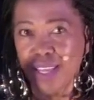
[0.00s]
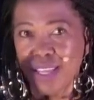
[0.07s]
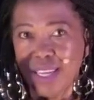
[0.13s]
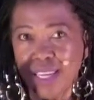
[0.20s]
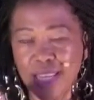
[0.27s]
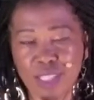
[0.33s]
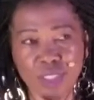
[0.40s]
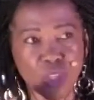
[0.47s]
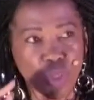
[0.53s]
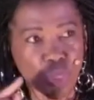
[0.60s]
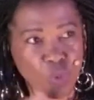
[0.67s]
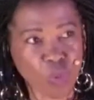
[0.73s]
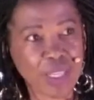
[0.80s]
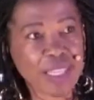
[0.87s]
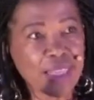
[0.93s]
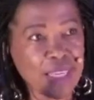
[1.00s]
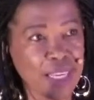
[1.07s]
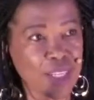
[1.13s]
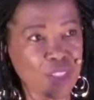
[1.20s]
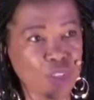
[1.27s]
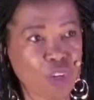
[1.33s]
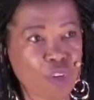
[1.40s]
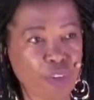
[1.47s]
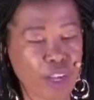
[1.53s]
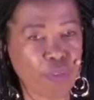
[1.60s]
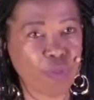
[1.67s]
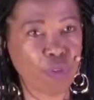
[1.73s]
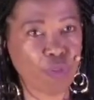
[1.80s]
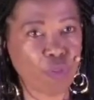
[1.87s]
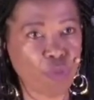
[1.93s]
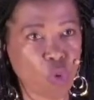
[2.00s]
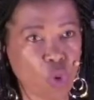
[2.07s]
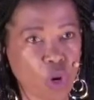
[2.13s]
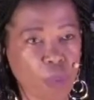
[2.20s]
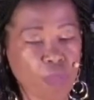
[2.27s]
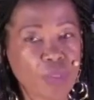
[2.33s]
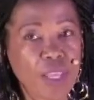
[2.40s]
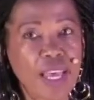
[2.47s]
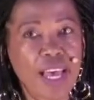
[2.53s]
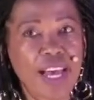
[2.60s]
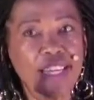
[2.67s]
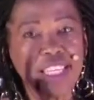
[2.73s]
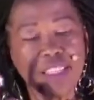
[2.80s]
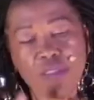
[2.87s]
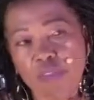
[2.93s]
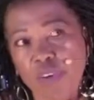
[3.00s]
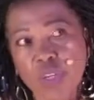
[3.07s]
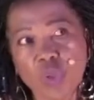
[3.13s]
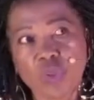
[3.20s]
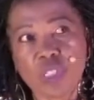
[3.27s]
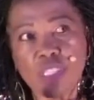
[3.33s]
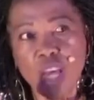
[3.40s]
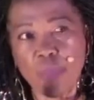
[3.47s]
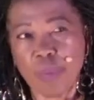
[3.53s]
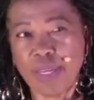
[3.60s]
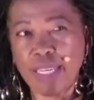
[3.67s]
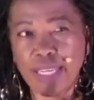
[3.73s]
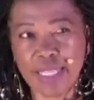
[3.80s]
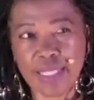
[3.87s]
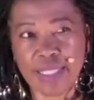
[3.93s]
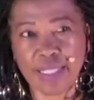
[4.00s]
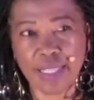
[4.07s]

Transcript: List three things you're grateful for. And even if I don't stop and list